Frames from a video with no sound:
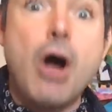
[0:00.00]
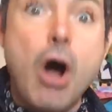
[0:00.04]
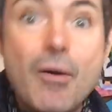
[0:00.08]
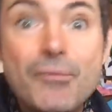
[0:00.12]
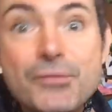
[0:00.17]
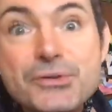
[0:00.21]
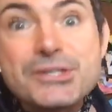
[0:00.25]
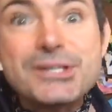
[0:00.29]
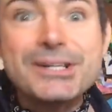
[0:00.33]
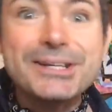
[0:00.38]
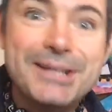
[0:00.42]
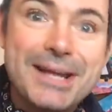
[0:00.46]

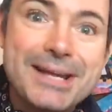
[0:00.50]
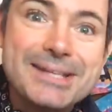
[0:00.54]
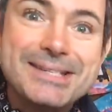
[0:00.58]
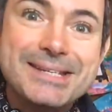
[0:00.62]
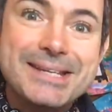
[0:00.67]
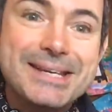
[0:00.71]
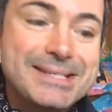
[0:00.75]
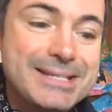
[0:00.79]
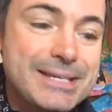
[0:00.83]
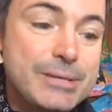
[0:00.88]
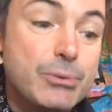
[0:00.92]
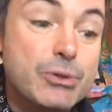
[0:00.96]
obviously that's
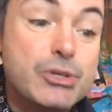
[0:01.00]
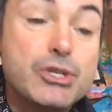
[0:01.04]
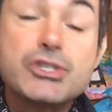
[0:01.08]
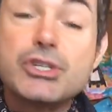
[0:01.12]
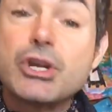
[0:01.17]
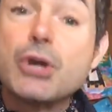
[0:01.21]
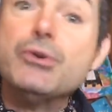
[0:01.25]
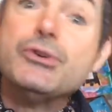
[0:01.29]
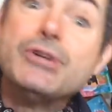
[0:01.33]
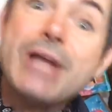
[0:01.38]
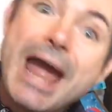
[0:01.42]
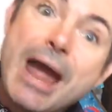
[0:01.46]
easy. We just
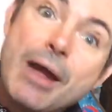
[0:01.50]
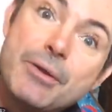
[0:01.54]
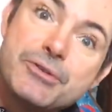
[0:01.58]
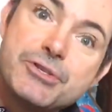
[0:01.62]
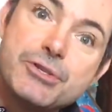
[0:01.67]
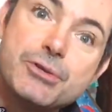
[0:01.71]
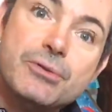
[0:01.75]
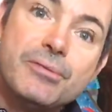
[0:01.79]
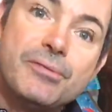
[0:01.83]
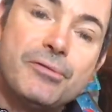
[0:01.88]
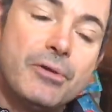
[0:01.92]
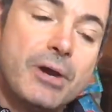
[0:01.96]
go down
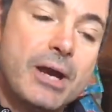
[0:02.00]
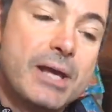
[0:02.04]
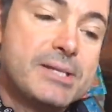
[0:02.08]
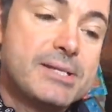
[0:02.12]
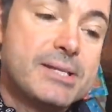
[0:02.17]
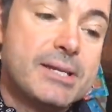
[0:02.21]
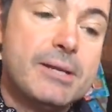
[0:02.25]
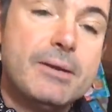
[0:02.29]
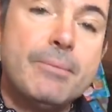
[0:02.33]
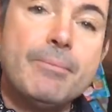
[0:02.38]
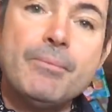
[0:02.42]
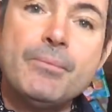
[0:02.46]
2
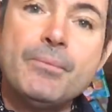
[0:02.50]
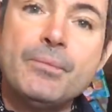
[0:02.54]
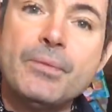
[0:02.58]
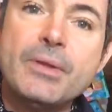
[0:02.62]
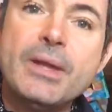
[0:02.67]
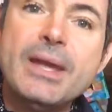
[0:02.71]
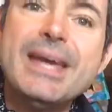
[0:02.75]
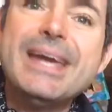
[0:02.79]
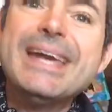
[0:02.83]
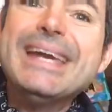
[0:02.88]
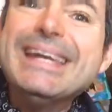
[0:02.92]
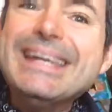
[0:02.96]
frets
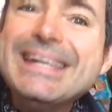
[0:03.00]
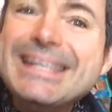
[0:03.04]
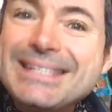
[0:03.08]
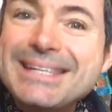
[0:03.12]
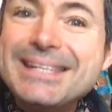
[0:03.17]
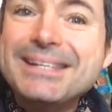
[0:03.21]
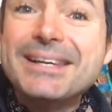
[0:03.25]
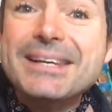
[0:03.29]
and easy